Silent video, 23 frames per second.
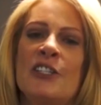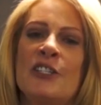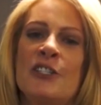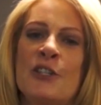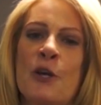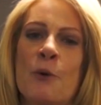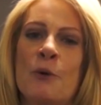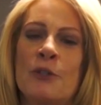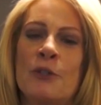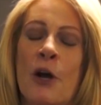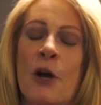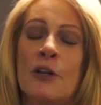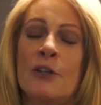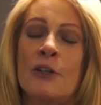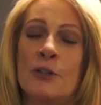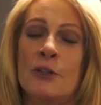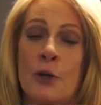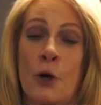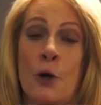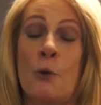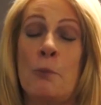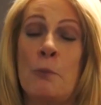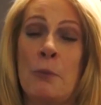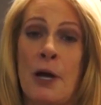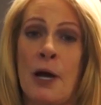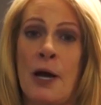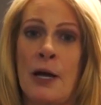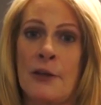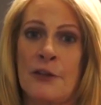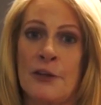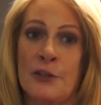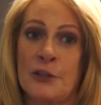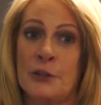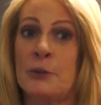So with Dr.
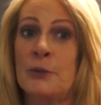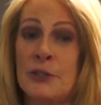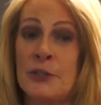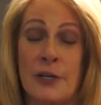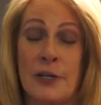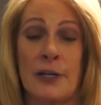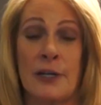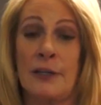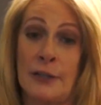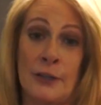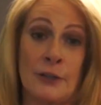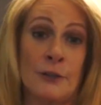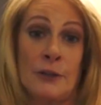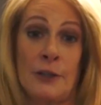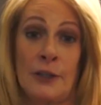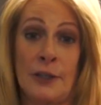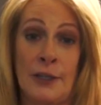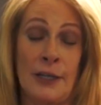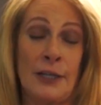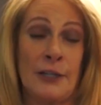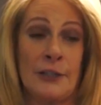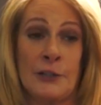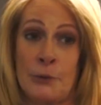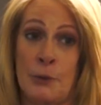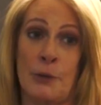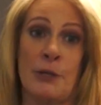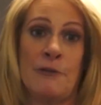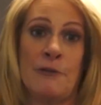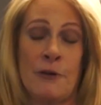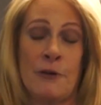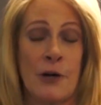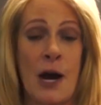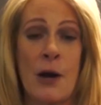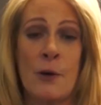Golpa, this was done literally in
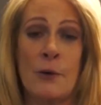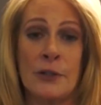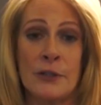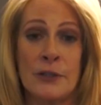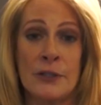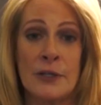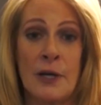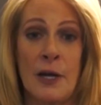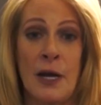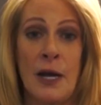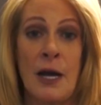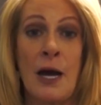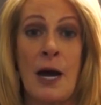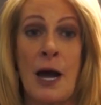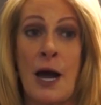24 hours.